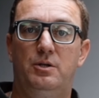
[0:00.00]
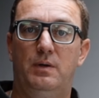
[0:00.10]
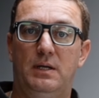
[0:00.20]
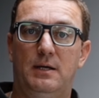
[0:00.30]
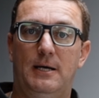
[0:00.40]
you're
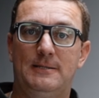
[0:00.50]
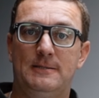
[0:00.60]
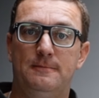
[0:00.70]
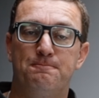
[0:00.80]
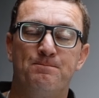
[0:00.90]
doing that.
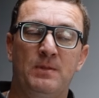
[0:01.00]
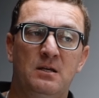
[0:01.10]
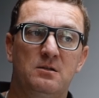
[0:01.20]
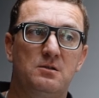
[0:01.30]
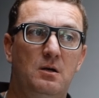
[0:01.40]

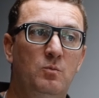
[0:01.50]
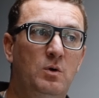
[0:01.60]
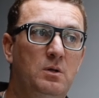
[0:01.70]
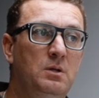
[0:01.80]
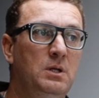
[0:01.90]
Some
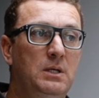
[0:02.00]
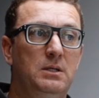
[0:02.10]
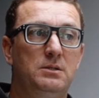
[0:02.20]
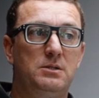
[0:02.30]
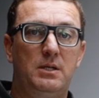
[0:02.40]
will
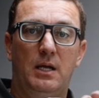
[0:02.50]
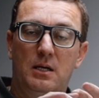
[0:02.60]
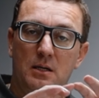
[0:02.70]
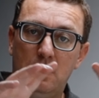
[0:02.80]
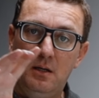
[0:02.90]

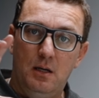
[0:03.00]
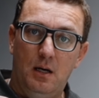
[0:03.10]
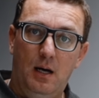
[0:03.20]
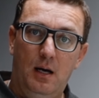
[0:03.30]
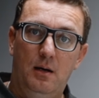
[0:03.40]
stick
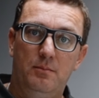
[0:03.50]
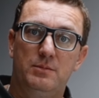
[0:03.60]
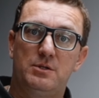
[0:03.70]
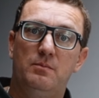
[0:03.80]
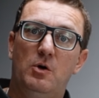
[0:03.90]

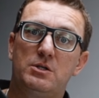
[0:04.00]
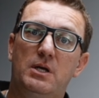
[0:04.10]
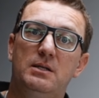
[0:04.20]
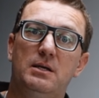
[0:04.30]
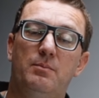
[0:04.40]
some
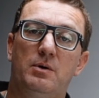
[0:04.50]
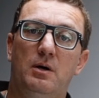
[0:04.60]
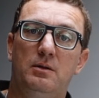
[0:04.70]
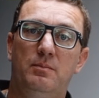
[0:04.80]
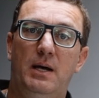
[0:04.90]
masking tape
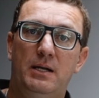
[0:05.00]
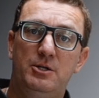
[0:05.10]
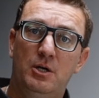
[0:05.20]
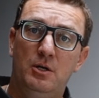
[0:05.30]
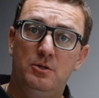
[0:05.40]
around the
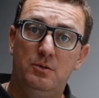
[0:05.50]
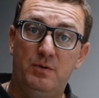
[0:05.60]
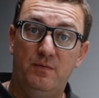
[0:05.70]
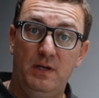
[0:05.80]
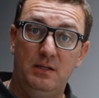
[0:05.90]
badge to
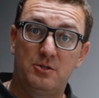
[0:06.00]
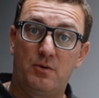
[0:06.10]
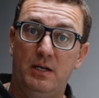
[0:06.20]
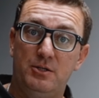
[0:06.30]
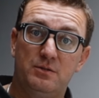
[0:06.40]
prevent
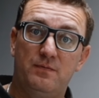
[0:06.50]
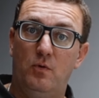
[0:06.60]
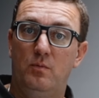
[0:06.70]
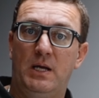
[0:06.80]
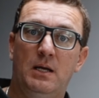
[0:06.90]
scratches
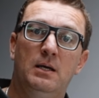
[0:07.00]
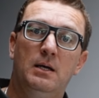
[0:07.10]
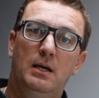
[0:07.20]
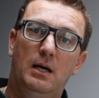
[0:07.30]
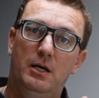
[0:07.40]
forming
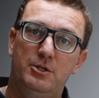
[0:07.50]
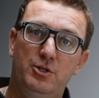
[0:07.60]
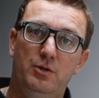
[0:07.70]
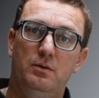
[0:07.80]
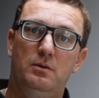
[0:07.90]
as
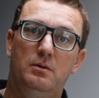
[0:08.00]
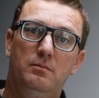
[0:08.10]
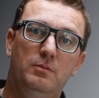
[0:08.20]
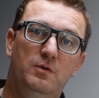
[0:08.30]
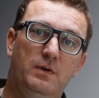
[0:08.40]
you're
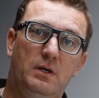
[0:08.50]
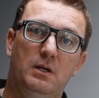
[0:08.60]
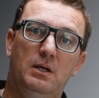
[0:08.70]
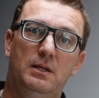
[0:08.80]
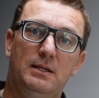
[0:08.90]
moving
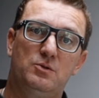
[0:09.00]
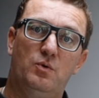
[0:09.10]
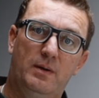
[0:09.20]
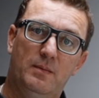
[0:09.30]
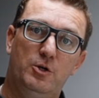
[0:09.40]
in that
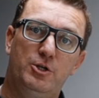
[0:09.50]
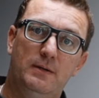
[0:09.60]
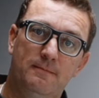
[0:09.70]
sawing motion.